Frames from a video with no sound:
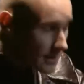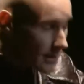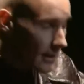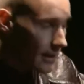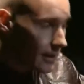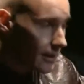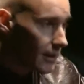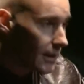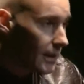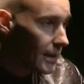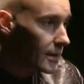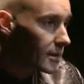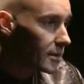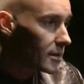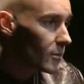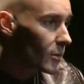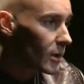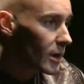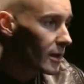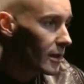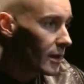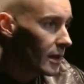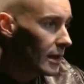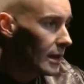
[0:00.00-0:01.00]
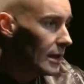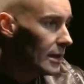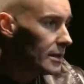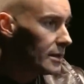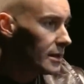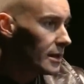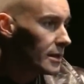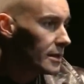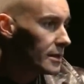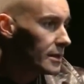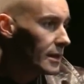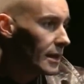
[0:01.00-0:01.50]
techniques and one of the
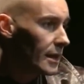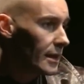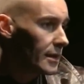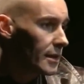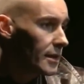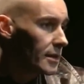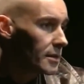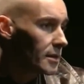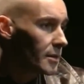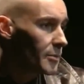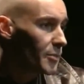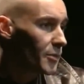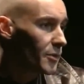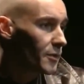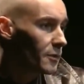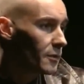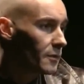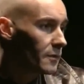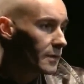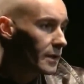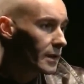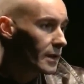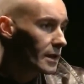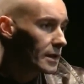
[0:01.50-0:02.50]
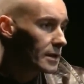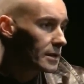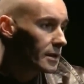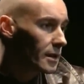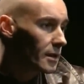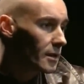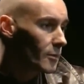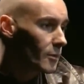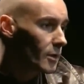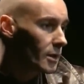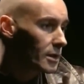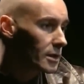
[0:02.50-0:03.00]
easiest techniques to prove that this
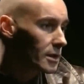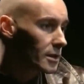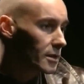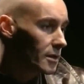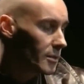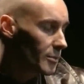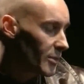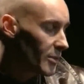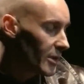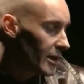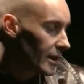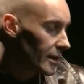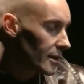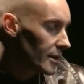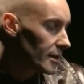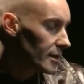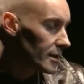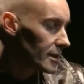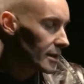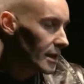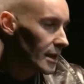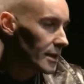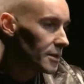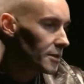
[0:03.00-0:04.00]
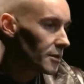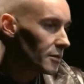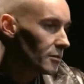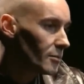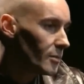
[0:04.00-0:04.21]
thing works is to practice Sigil